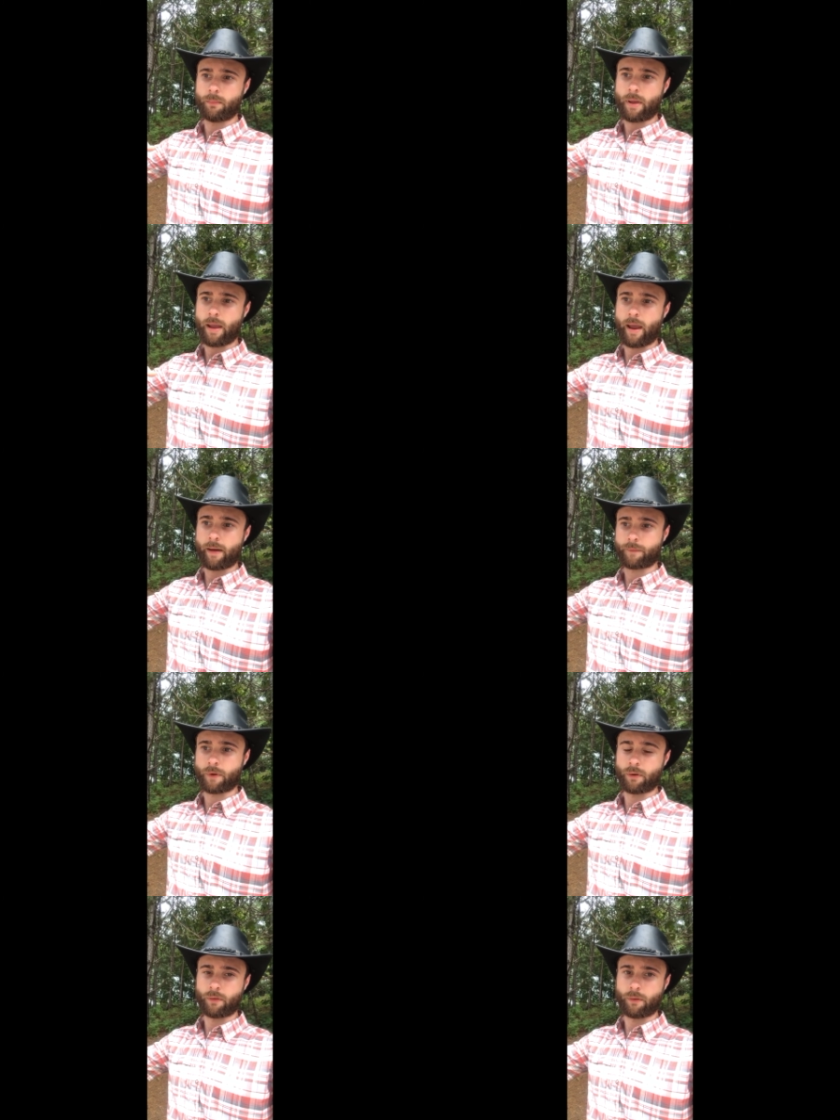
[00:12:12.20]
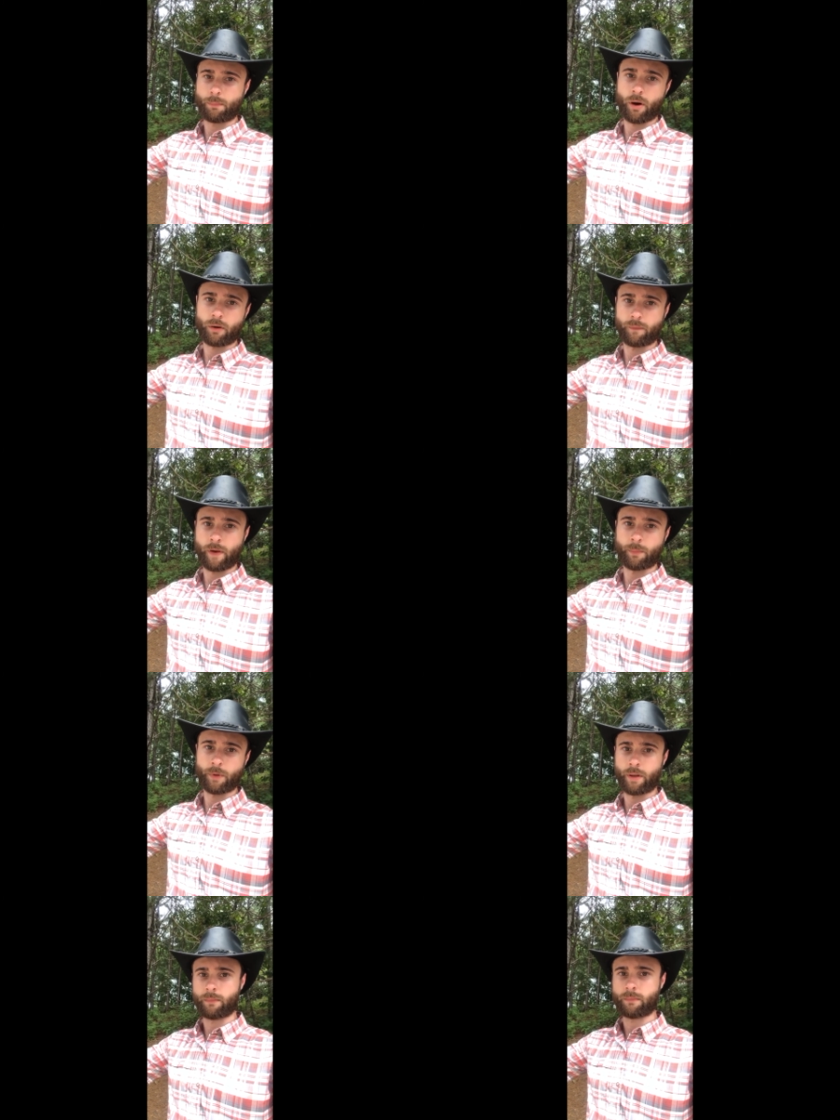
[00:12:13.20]
after the Parker
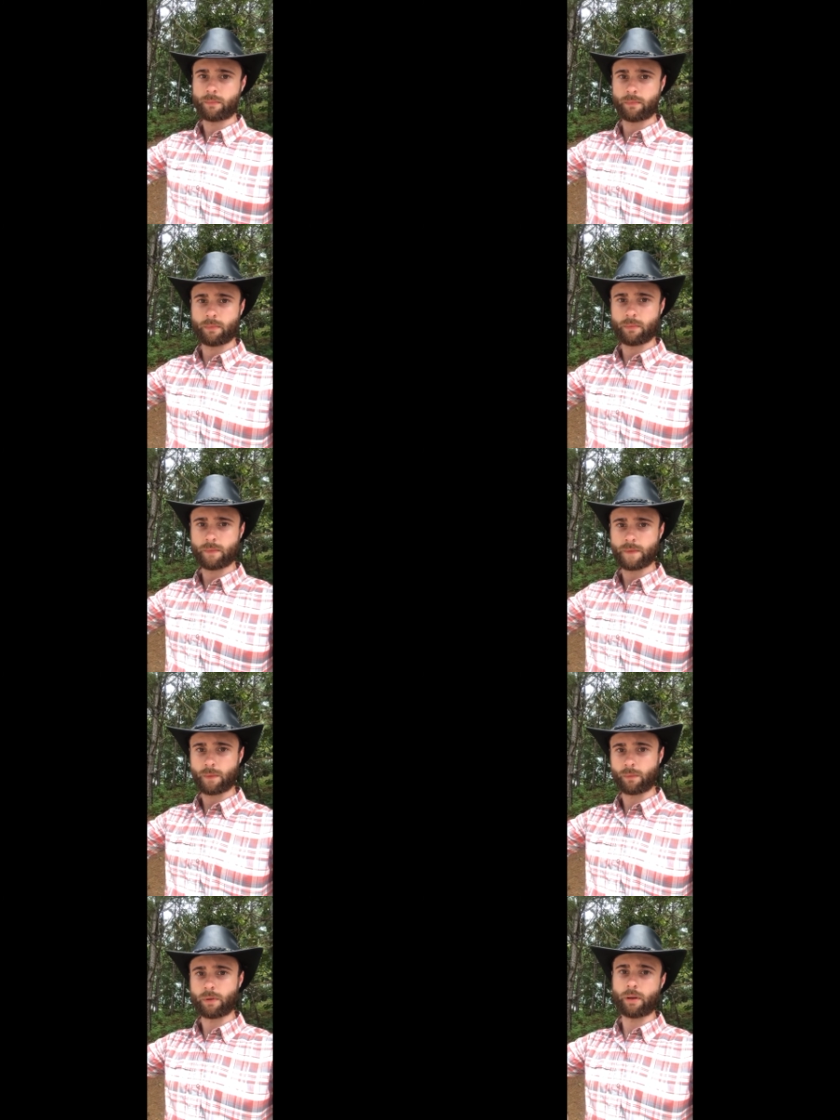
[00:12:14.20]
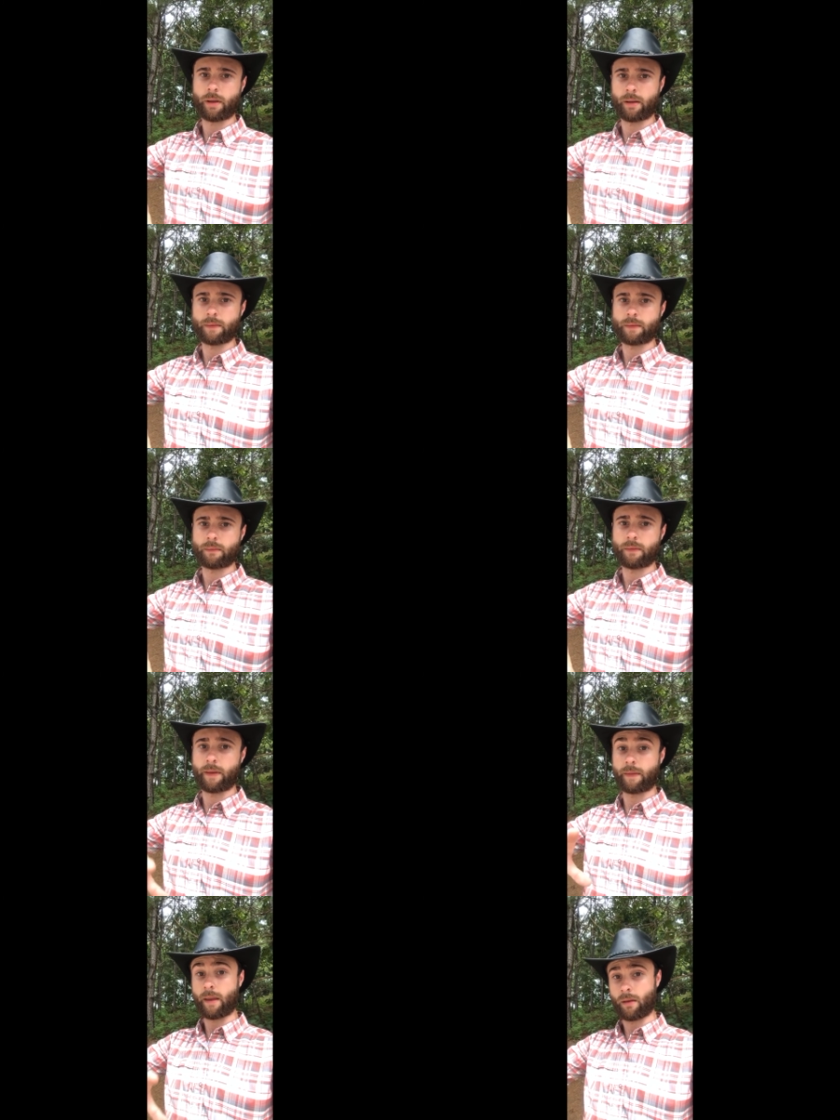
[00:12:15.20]
family sold the land
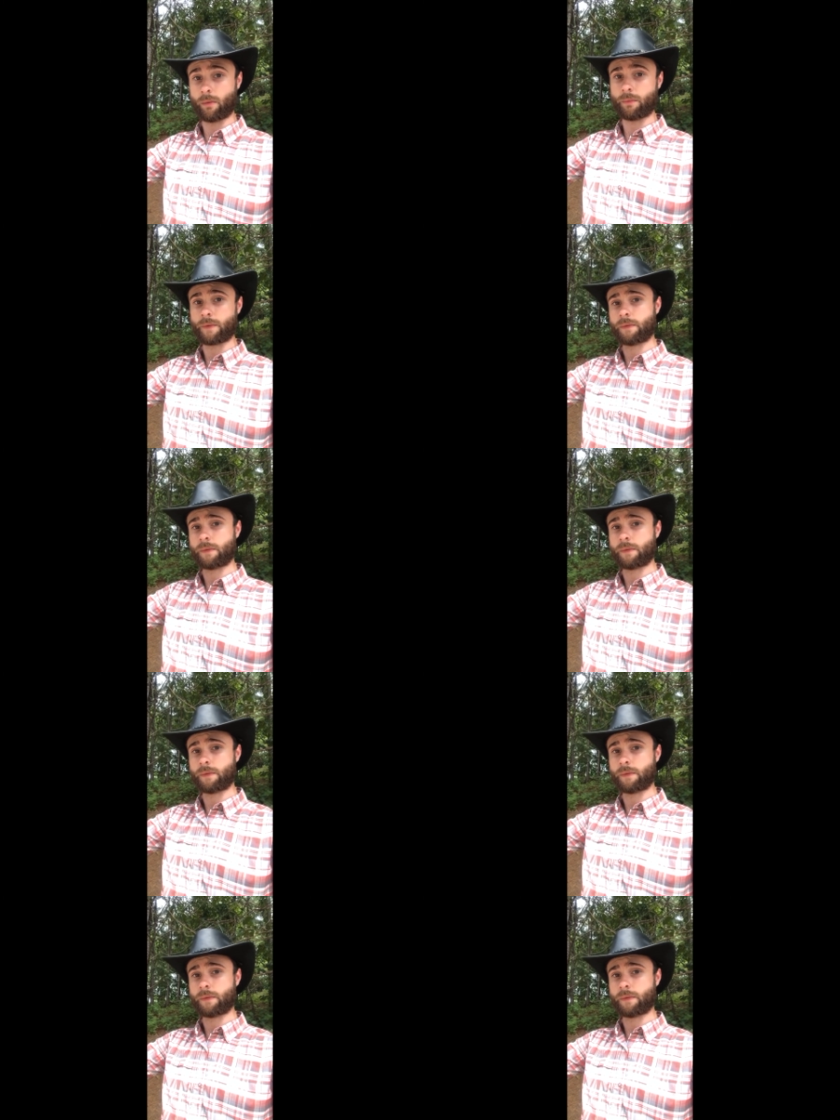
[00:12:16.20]
that they owned